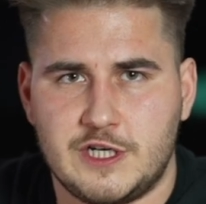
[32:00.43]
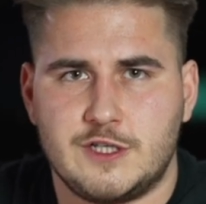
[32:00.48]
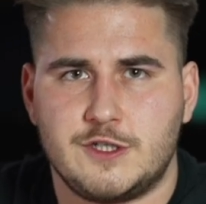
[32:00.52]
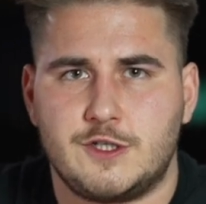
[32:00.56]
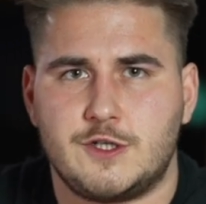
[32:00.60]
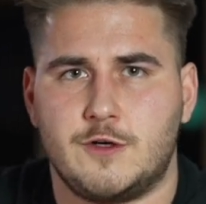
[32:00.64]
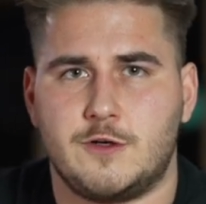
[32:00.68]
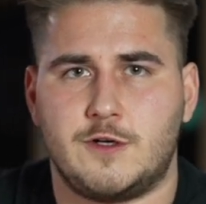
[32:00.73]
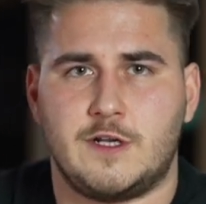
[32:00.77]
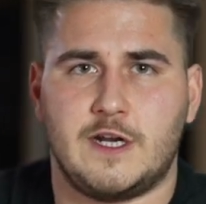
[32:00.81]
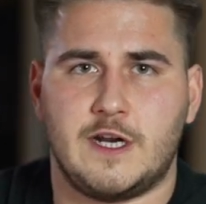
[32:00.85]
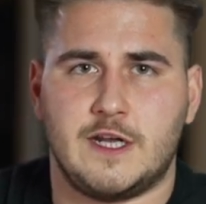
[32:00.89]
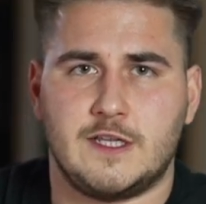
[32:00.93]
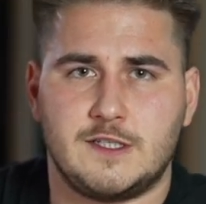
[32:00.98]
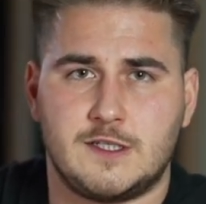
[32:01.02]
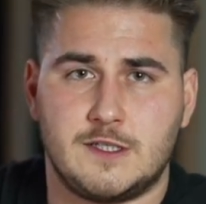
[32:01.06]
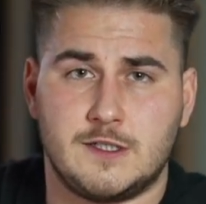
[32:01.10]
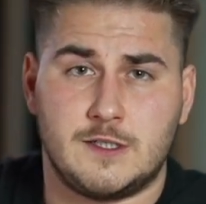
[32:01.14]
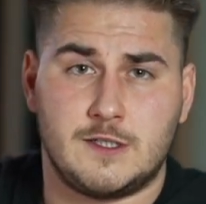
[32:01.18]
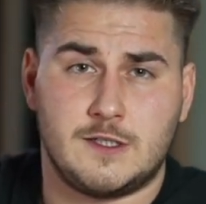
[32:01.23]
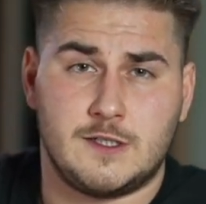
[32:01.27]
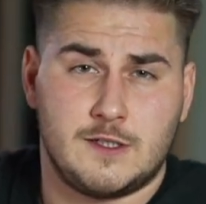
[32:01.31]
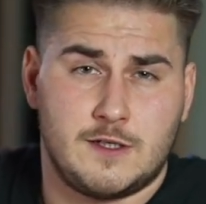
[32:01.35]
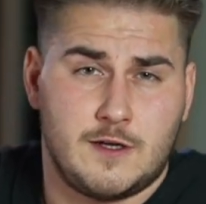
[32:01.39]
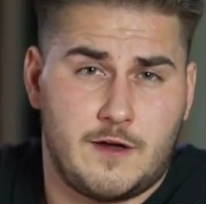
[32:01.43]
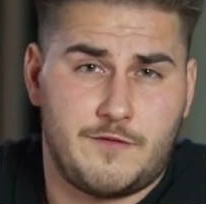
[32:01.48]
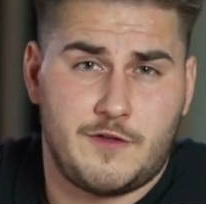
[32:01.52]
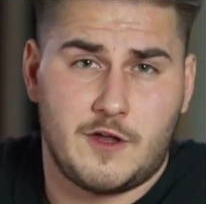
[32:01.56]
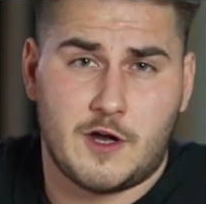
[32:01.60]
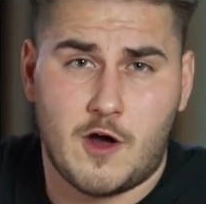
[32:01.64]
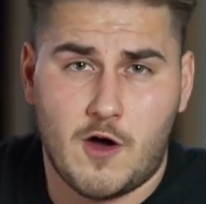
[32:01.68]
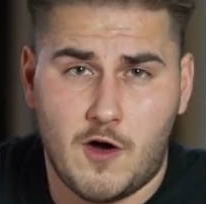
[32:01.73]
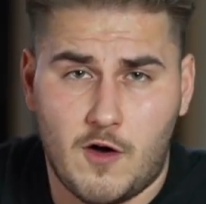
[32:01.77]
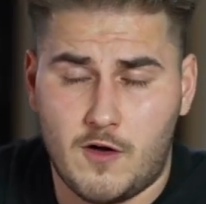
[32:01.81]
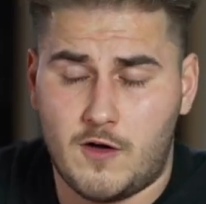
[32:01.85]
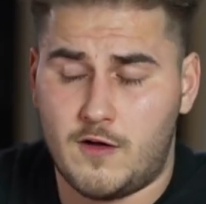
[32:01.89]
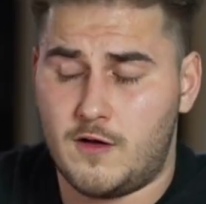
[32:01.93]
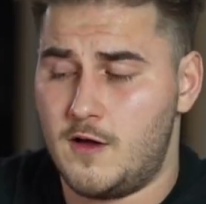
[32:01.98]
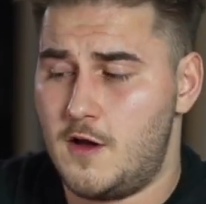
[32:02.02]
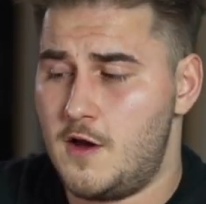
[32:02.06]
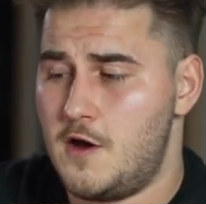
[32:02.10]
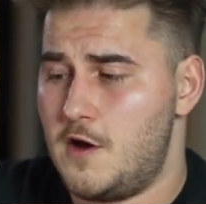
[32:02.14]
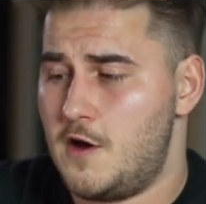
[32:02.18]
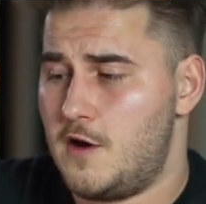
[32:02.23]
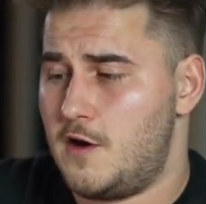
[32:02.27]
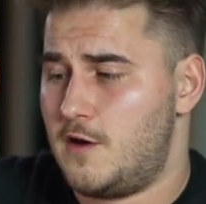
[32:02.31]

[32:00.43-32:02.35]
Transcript: in certain instances of the call.